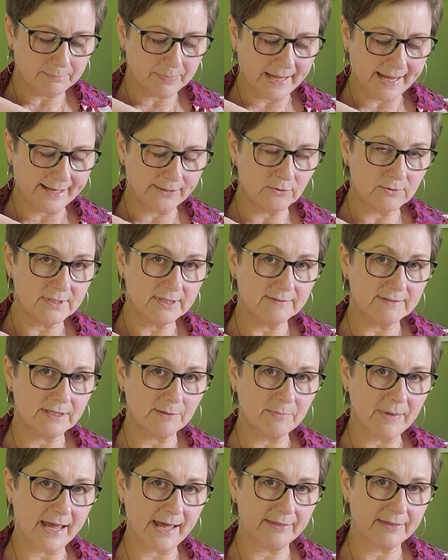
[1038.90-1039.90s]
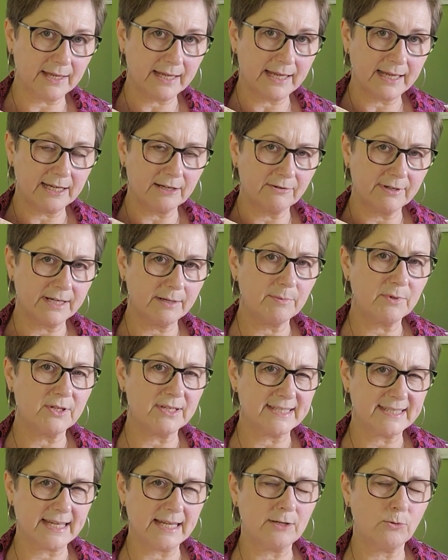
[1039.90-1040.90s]
panels of some other colour in it,
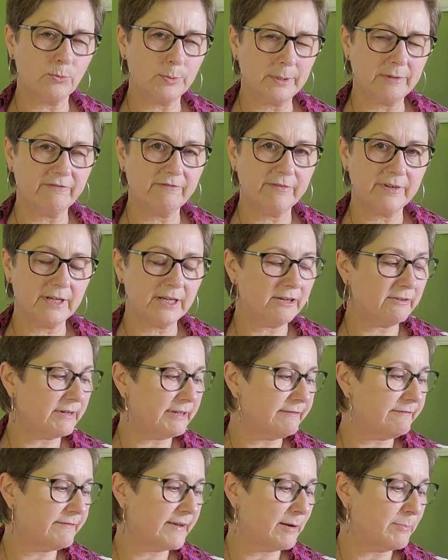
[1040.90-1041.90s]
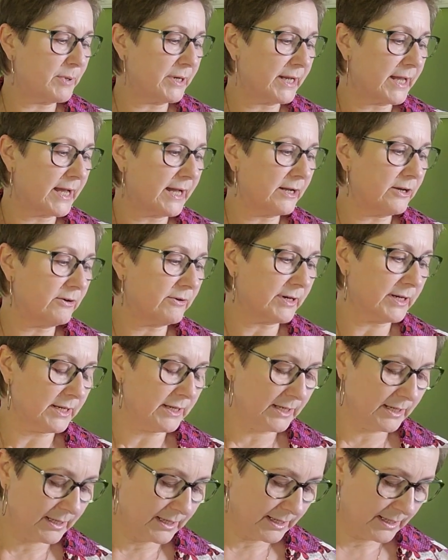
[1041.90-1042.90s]
because that will be very fabric
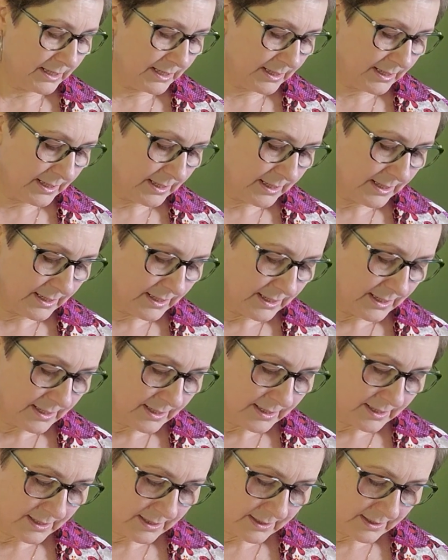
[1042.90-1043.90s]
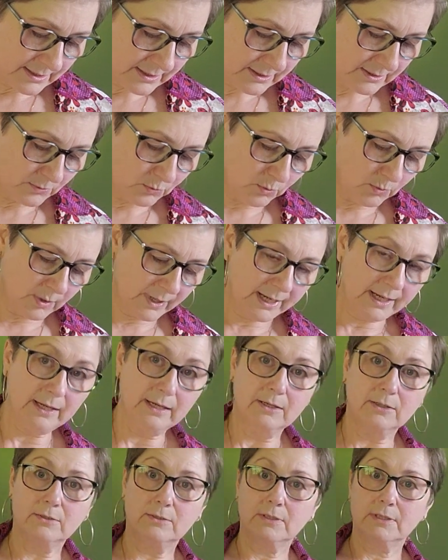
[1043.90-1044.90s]
hungry.
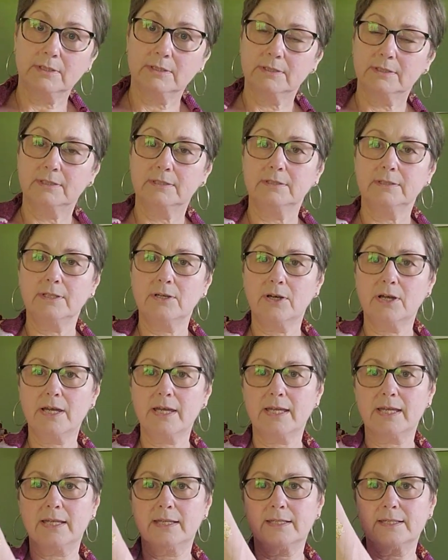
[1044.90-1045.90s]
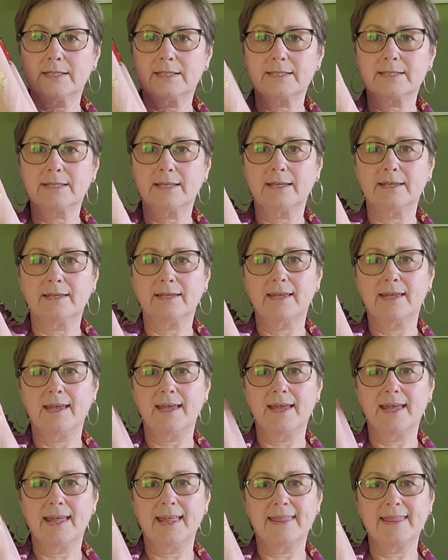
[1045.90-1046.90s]
Wow, nice.
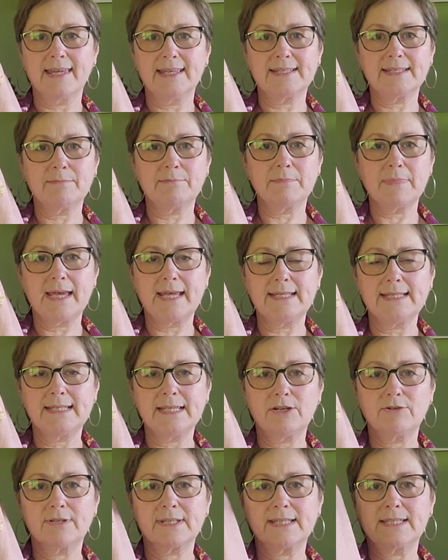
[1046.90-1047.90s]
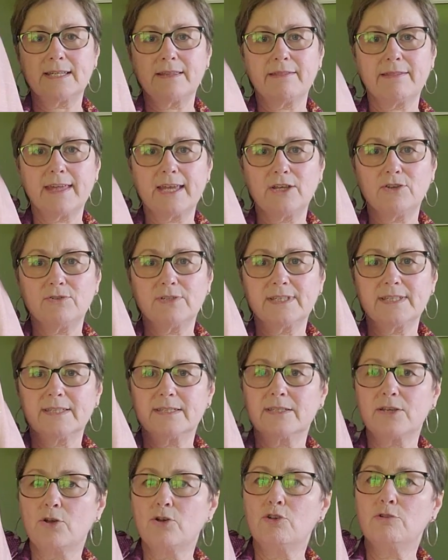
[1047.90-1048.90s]
That's amazing, Kristen. Thank you
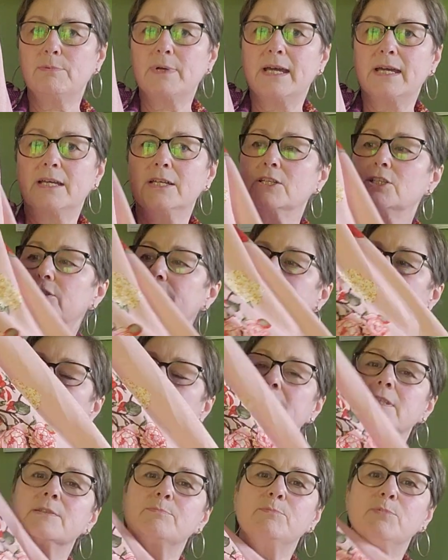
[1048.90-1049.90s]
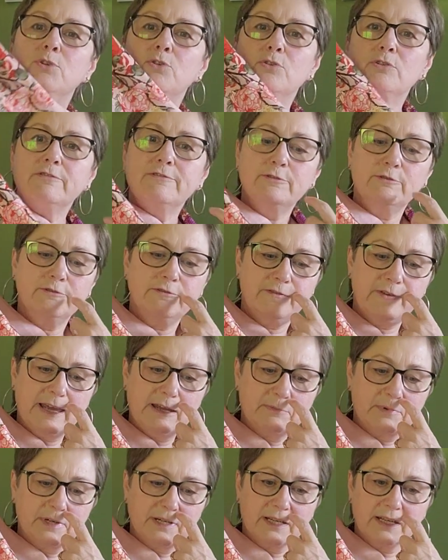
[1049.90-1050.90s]
so much for this beautiful
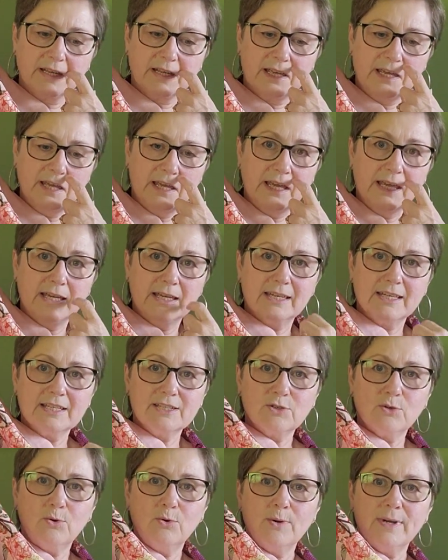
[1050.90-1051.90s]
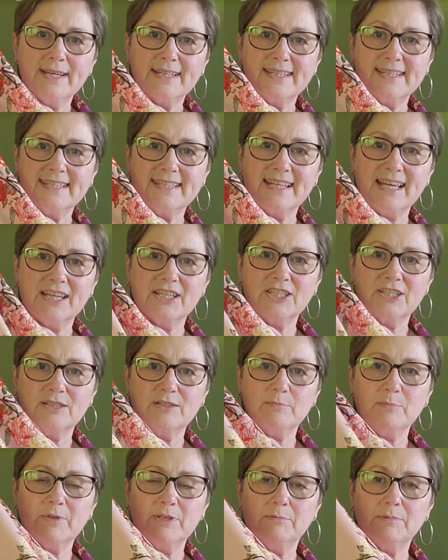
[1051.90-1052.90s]
fabric. It's always such
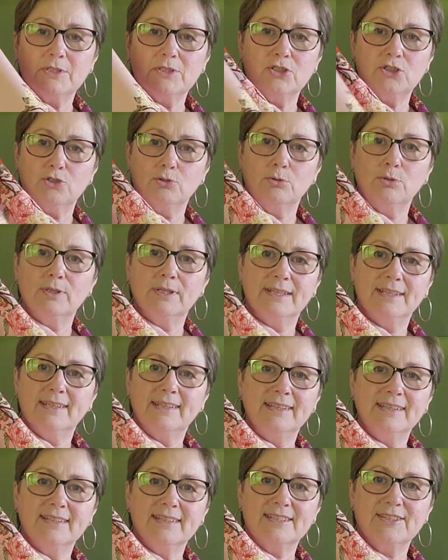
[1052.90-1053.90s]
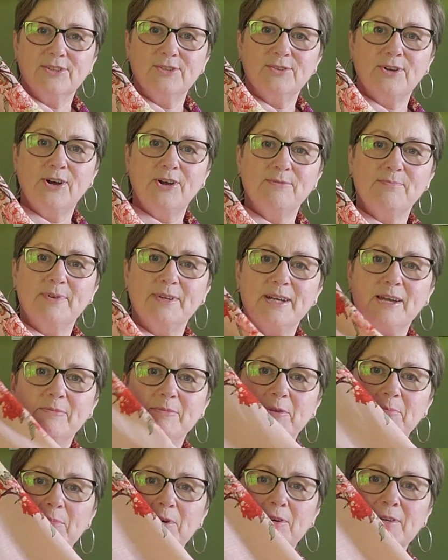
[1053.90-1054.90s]
a bloomin' joy to open
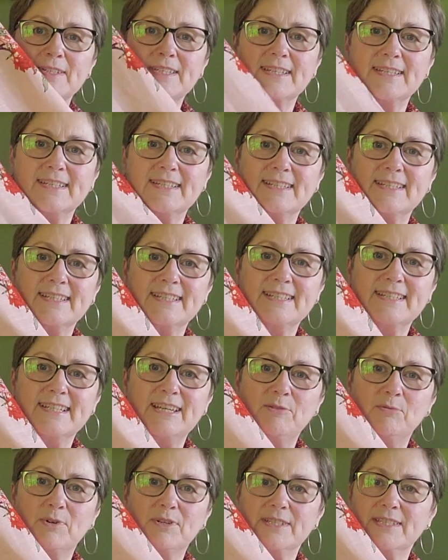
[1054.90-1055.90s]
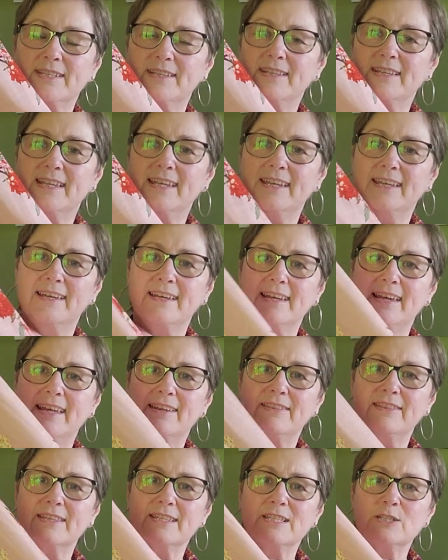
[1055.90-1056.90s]
up the boxes and to see what's in here.
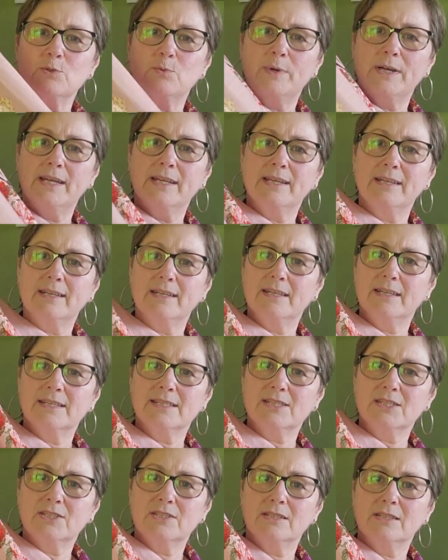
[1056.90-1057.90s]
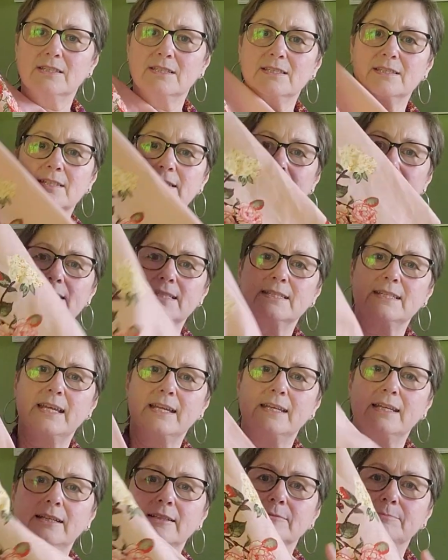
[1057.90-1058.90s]
And this one is just
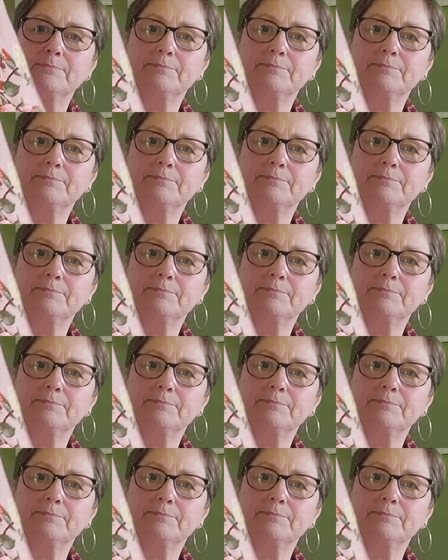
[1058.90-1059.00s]
stunning.